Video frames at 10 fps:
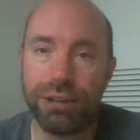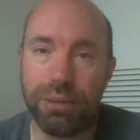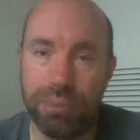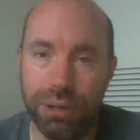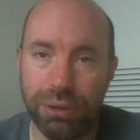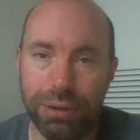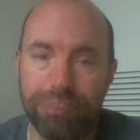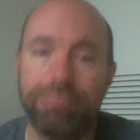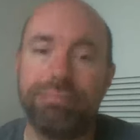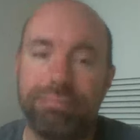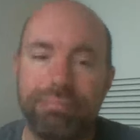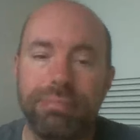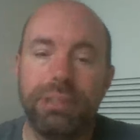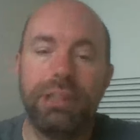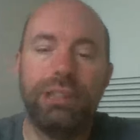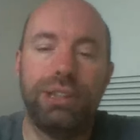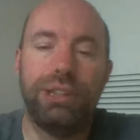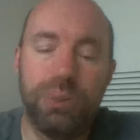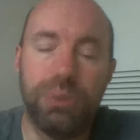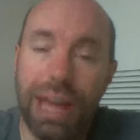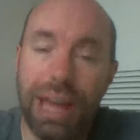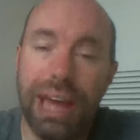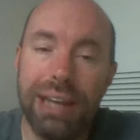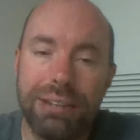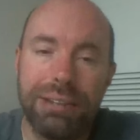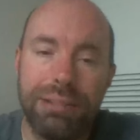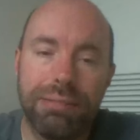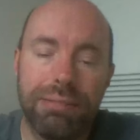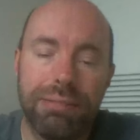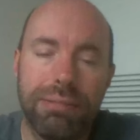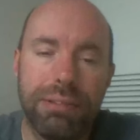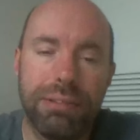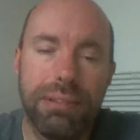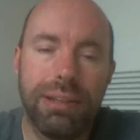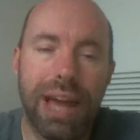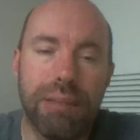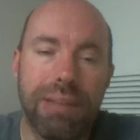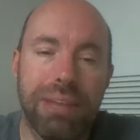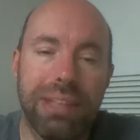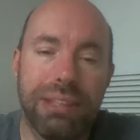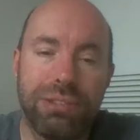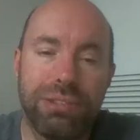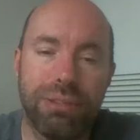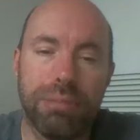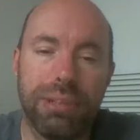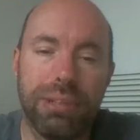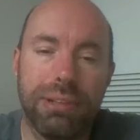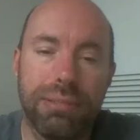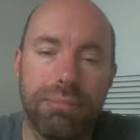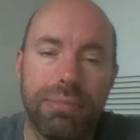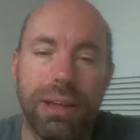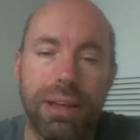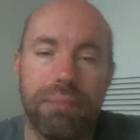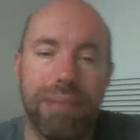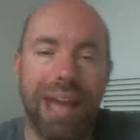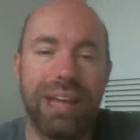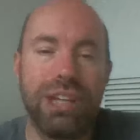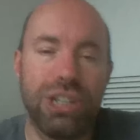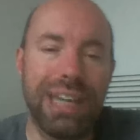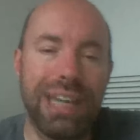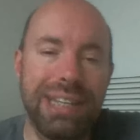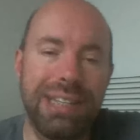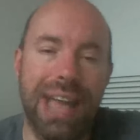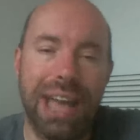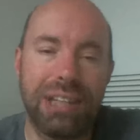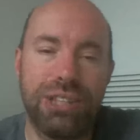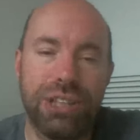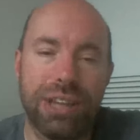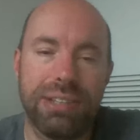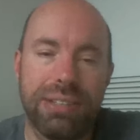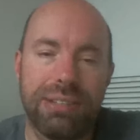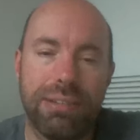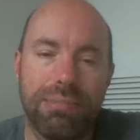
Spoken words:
computer. To do that, I made this script. Package latest XJS.